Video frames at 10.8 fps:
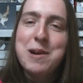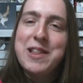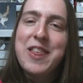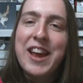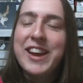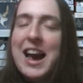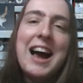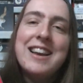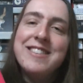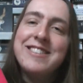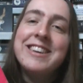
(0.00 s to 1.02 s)
I think.
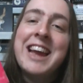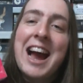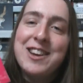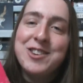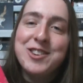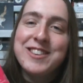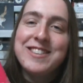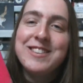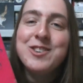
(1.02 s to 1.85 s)
And just